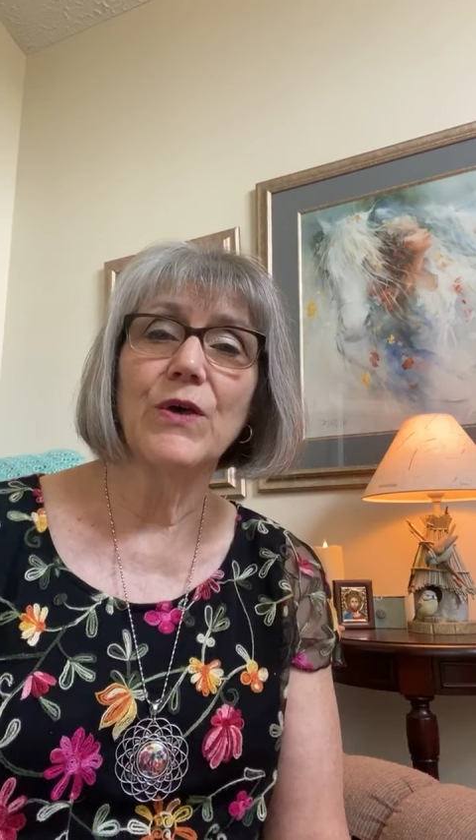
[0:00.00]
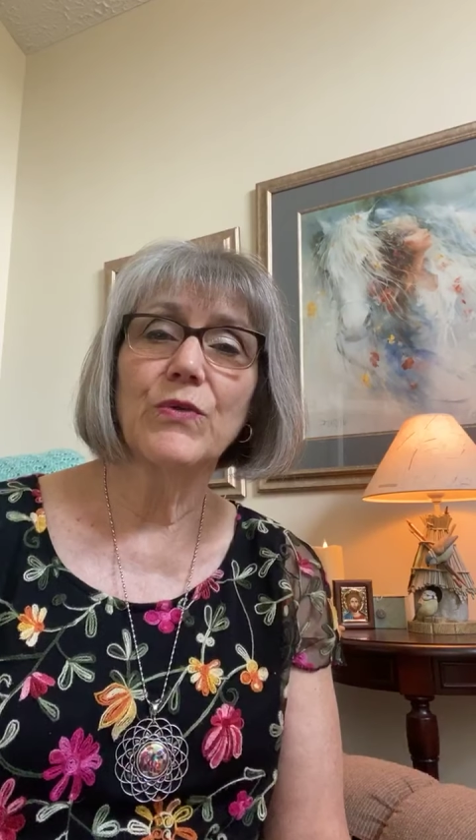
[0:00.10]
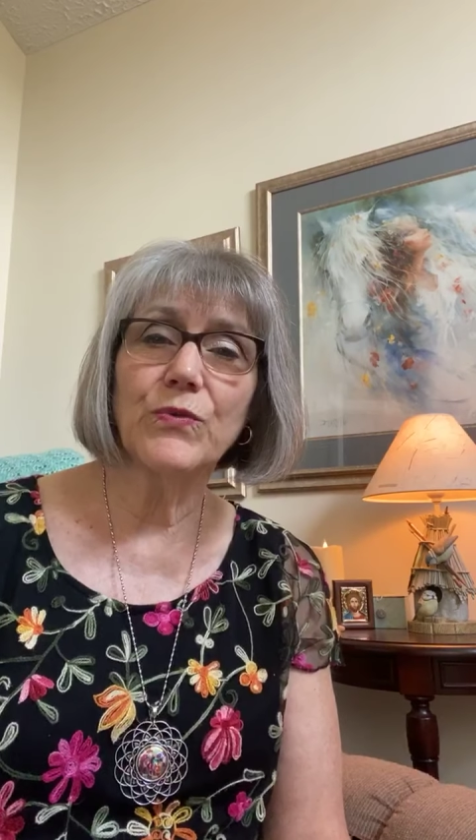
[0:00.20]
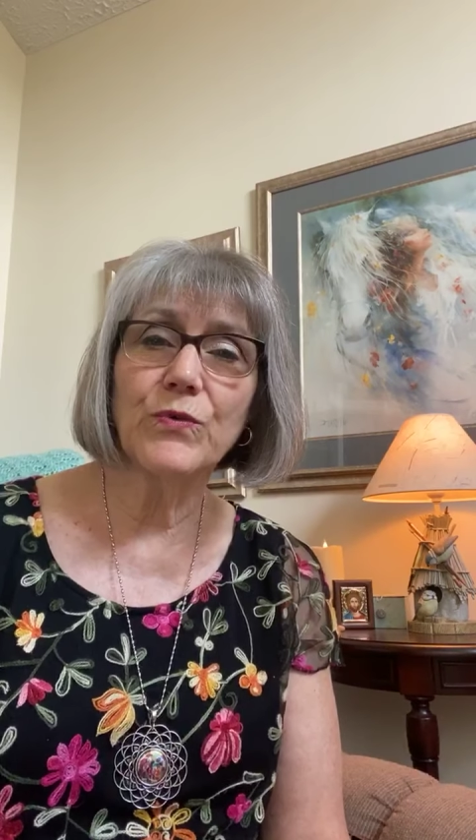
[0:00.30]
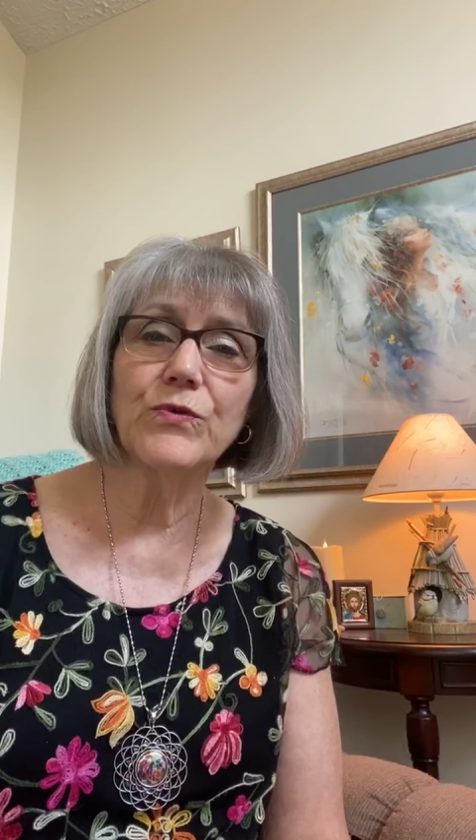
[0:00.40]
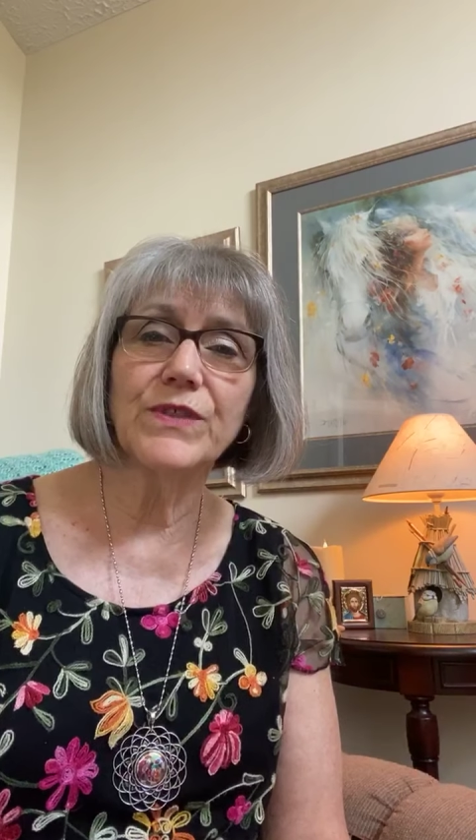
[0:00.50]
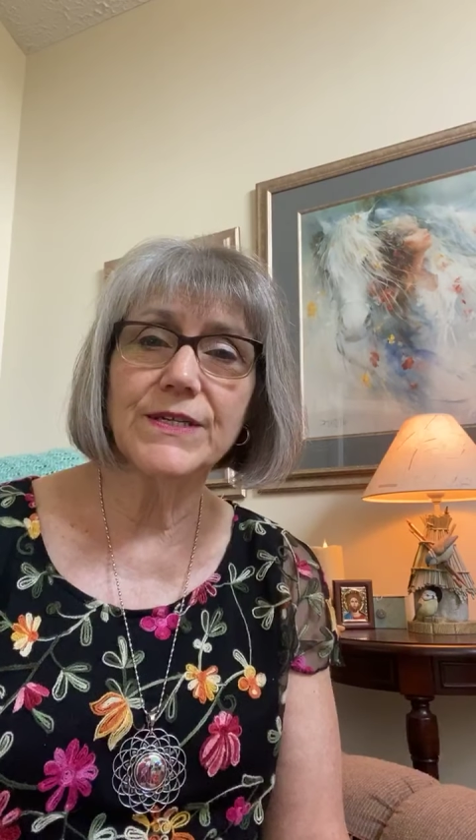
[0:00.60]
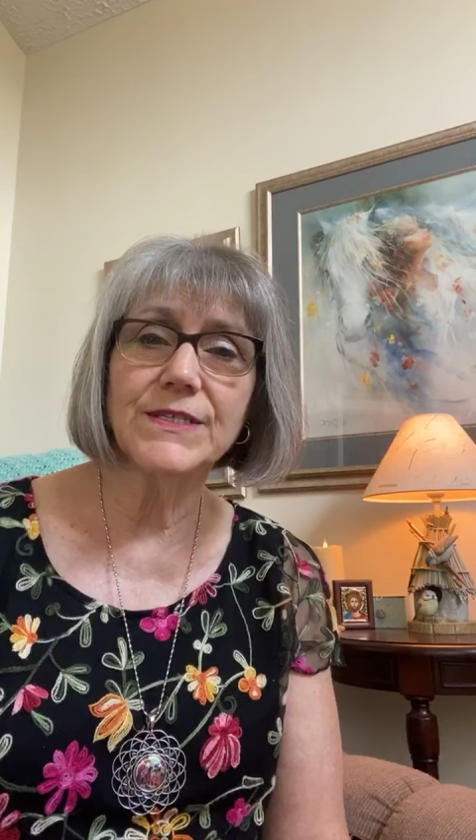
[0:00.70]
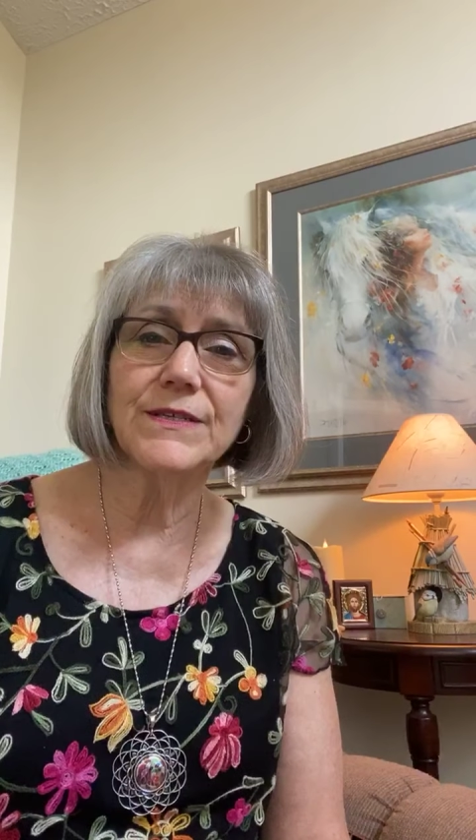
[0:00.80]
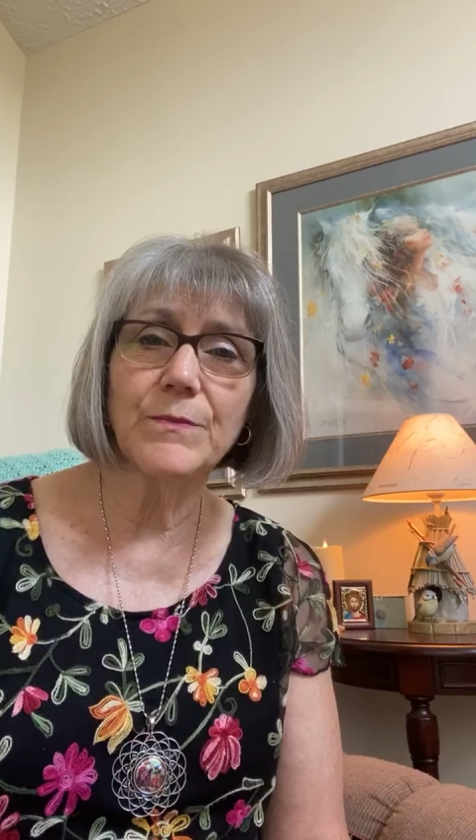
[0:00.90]
through
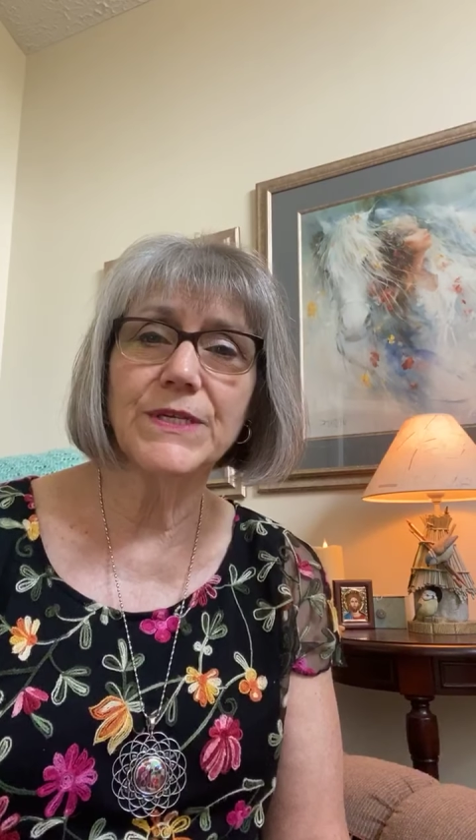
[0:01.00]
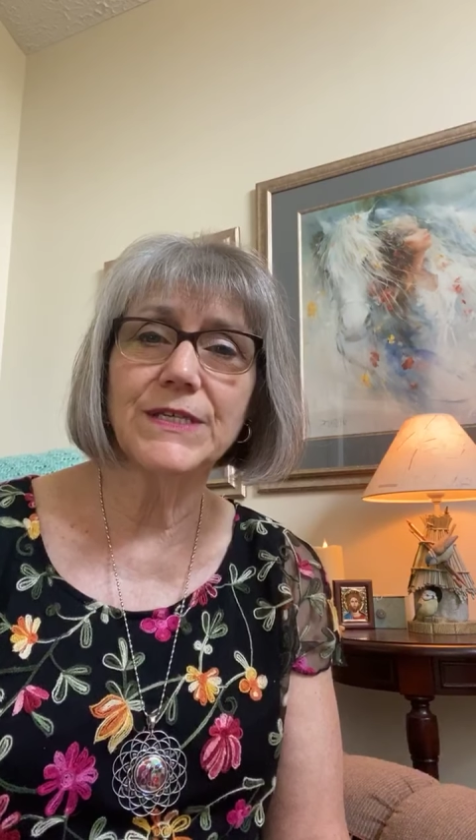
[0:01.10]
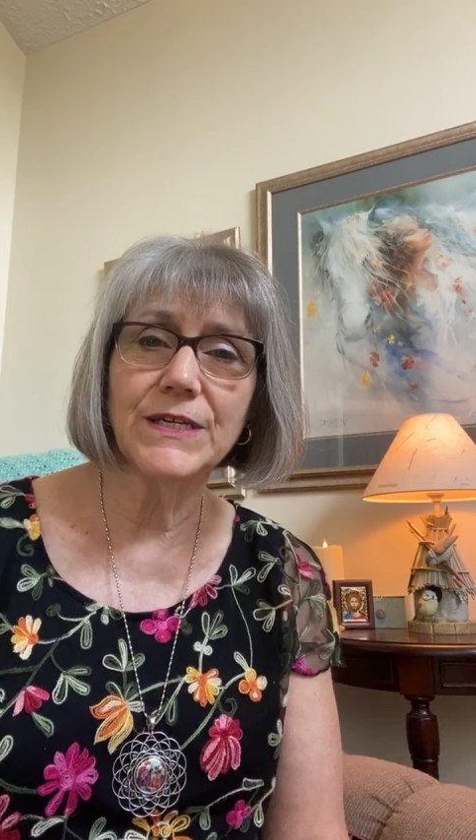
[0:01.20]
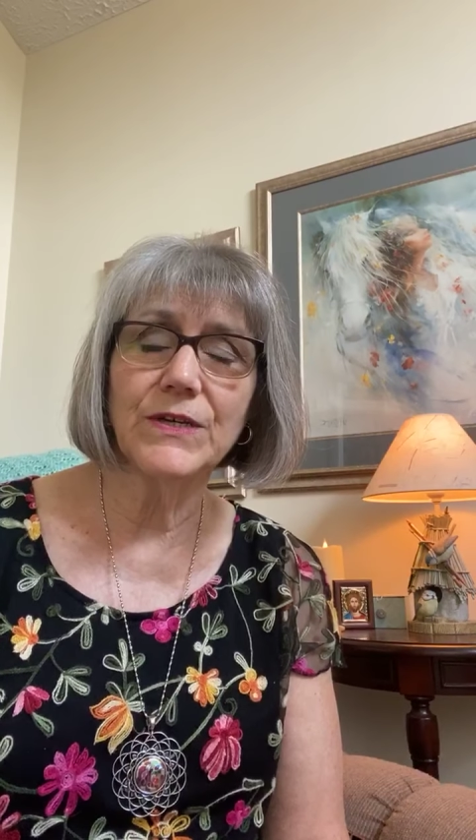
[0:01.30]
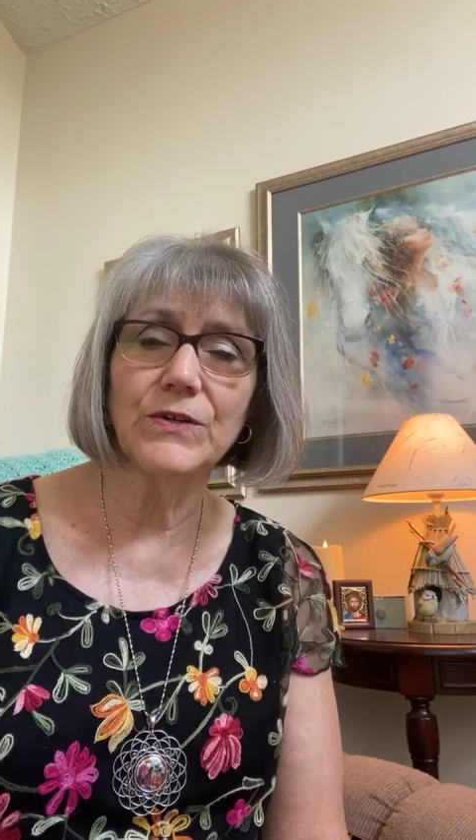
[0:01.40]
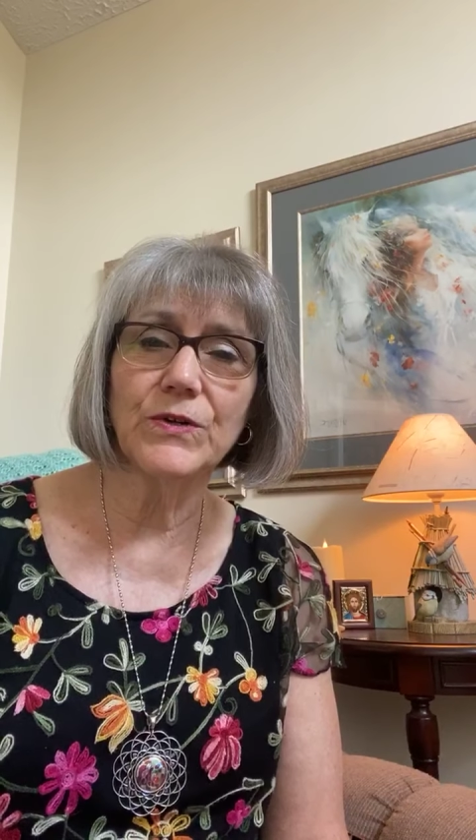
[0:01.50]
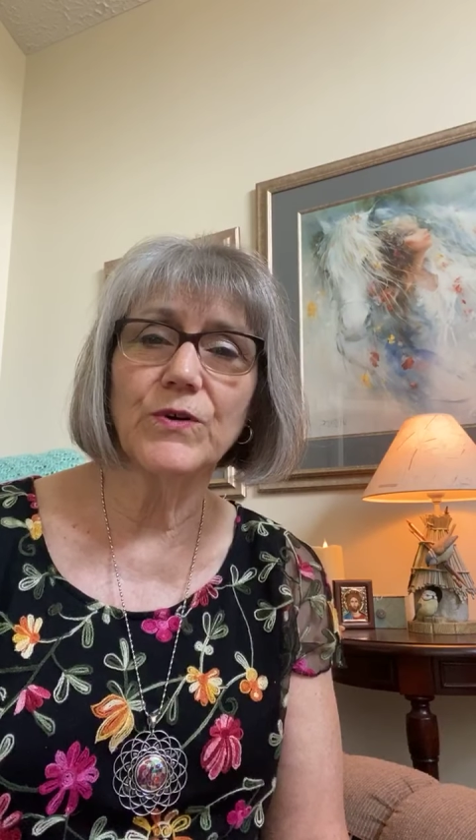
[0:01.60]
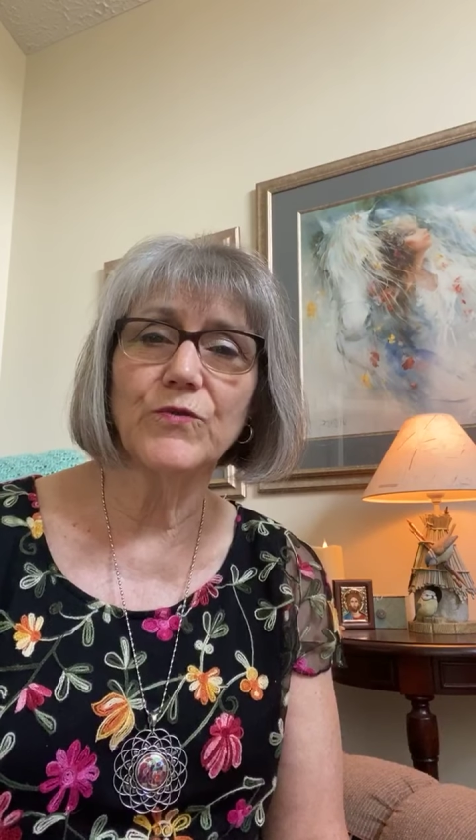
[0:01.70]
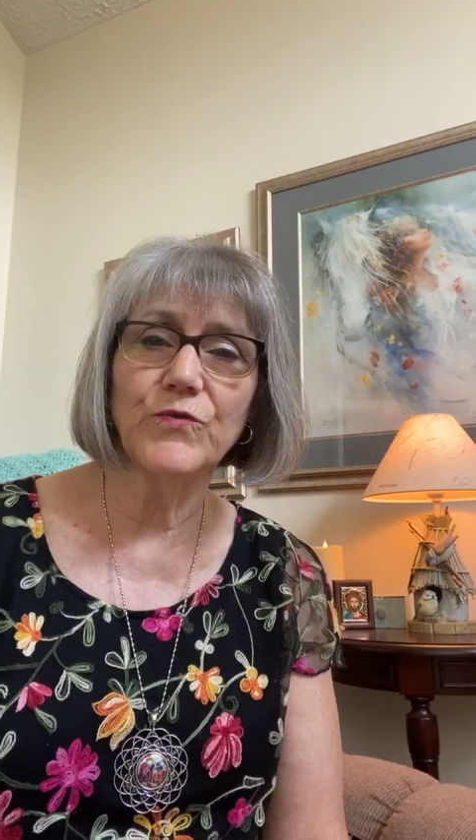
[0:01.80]
this particular